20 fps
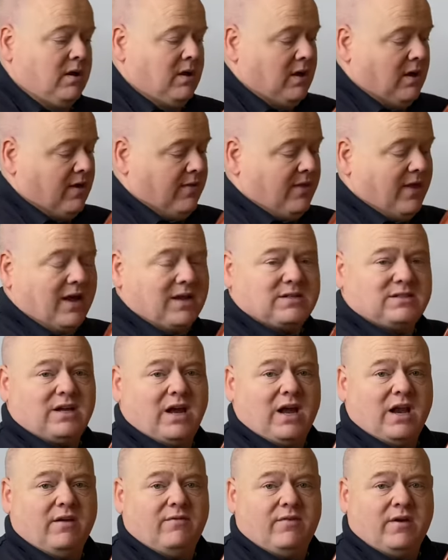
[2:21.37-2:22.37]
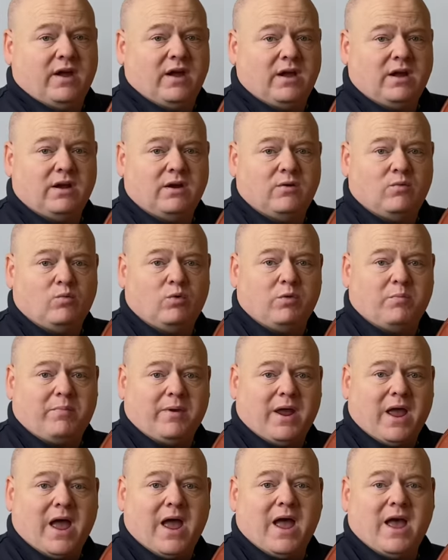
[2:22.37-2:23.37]
And that side of it would be
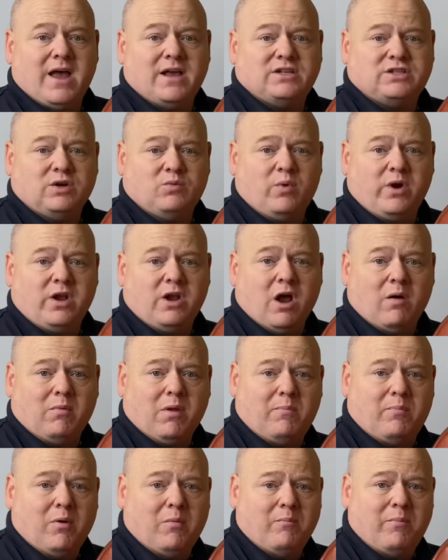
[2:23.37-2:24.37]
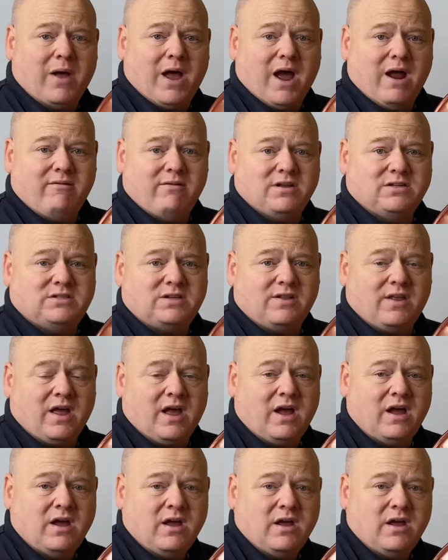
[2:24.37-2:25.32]
air, so we'd normally pump air into that.